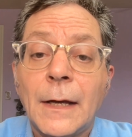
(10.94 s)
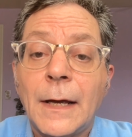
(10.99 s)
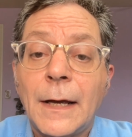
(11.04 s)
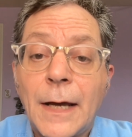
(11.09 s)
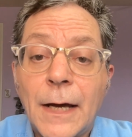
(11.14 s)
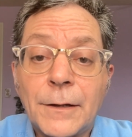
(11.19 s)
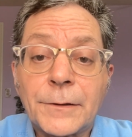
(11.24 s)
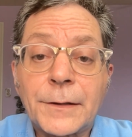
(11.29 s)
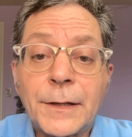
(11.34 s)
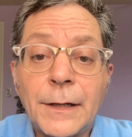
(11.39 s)

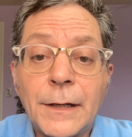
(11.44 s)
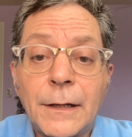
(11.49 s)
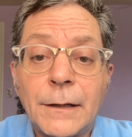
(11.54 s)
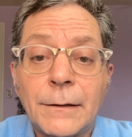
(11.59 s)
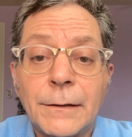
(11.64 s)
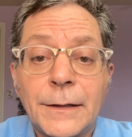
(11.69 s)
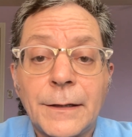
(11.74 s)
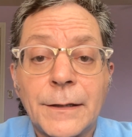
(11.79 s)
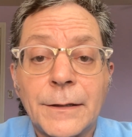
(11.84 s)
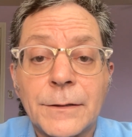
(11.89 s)

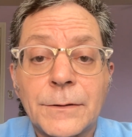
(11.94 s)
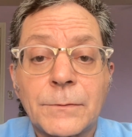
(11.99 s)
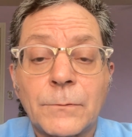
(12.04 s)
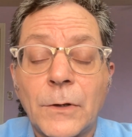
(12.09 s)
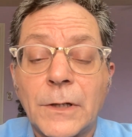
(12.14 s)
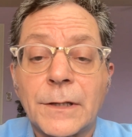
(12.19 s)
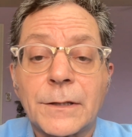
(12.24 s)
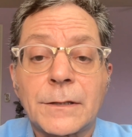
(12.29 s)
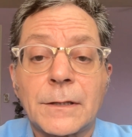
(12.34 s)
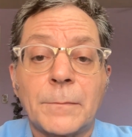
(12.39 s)
Healthcare is
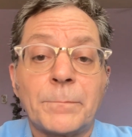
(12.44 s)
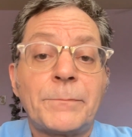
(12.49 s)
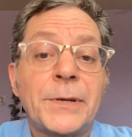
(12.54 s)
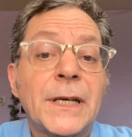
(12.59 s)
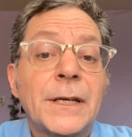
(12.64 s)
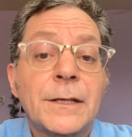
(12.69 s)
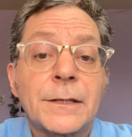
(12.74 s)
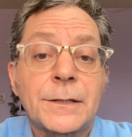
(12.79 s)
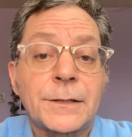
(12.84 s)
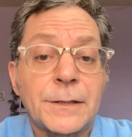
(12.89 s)
one of the
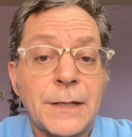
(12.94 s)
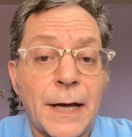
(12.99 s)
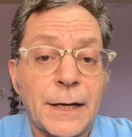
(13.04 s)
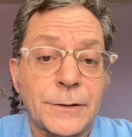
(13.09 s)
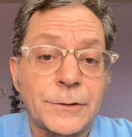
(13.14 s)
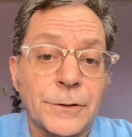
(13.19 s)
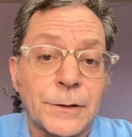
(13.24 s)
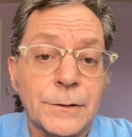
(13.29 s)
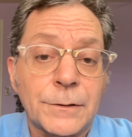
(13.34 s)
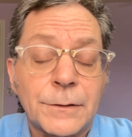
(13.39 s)
biggest
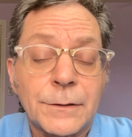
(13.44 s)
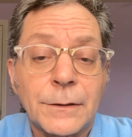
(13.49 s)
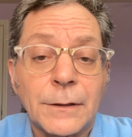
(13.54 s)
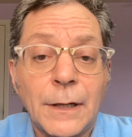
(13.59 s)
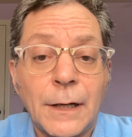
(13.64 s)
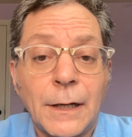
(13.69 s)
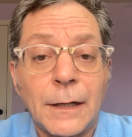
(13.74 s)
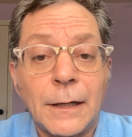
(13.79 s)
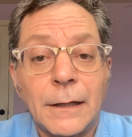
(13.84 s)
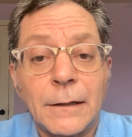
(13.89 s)
sectors
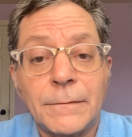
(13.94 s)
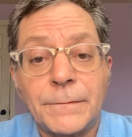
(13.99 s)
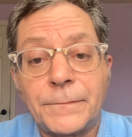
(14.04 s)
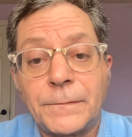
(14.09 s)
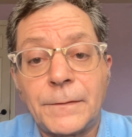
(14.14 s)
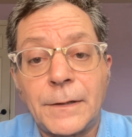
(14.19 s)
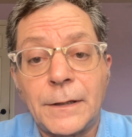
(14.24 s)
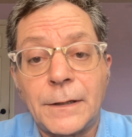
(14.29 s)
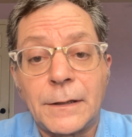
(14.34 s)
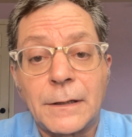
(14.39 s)

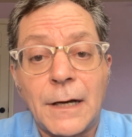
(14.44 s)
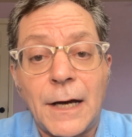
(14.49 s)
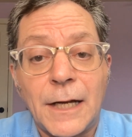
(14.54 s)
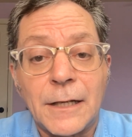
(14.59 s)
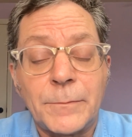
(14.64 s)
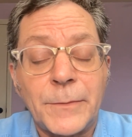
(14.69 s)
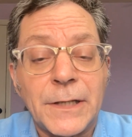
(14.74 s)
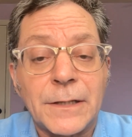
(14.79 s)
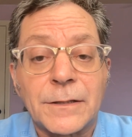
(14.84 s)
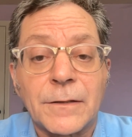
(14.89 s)
of the
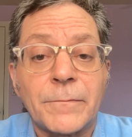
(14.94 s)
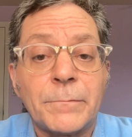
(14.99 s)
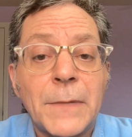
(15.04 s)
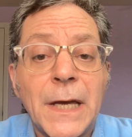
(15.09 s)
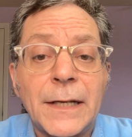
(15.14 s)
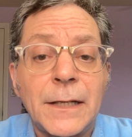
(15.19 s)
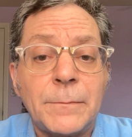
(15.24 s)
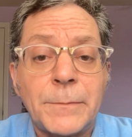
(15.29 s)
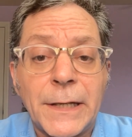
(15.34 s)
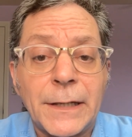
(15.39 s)
economies of
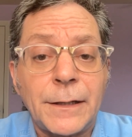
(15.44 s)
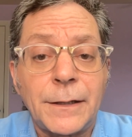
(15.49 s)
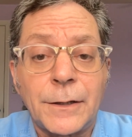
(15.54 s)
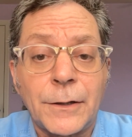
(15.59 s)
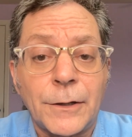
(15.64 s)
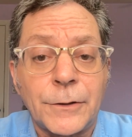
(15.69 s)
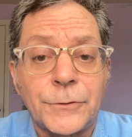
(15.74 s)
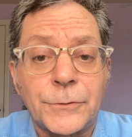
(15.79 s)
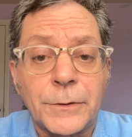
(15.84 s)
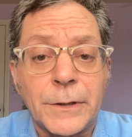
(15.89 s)
many, many
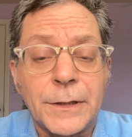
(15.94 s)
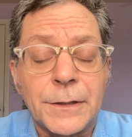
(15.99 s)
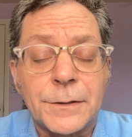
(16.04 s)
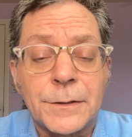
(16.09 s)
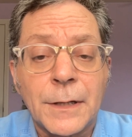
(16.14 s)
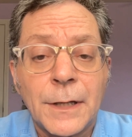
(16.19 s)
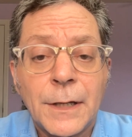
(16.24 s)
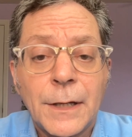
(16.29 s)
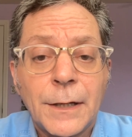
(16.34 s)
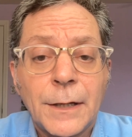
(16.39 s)

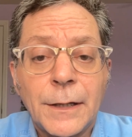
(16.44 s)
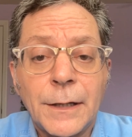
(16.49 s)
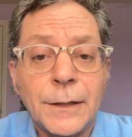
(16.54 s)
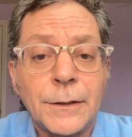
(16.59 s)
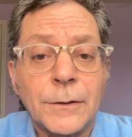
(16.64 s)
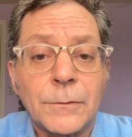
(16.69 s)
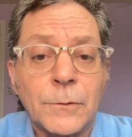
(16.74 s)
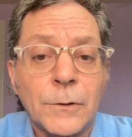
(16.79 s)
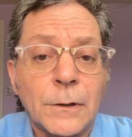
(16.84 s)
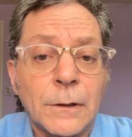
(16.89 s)
countries
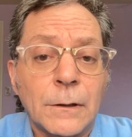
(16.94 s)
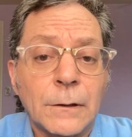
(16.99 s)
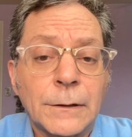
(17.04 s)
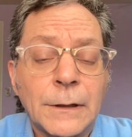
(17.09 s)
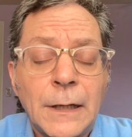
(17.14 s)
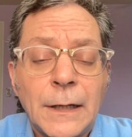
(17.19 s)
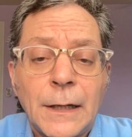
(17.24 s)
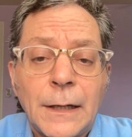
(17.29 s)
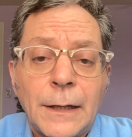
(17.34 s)
in the world.